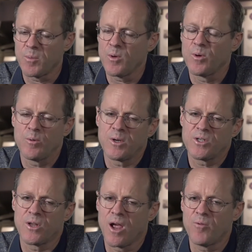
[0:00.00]
I mean, when we went
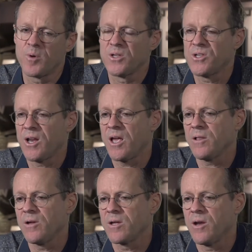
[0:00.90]
to the government and said, hey,
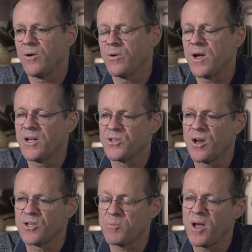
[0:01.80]
look, you know, you guys ought
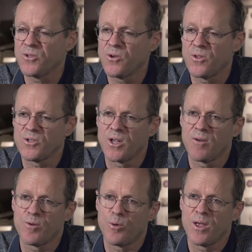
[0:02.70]
to sponsor this and
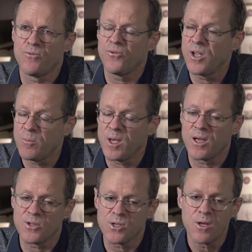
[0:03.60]
give it away free,
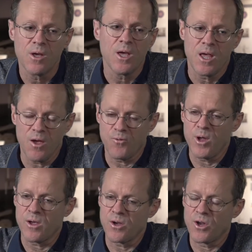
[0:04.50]
because if
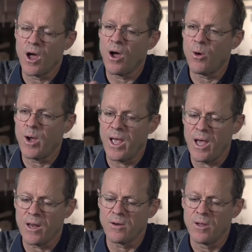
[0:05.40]
we could go
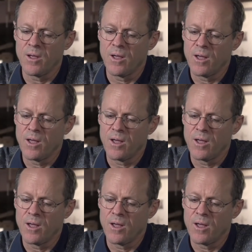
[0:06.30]
and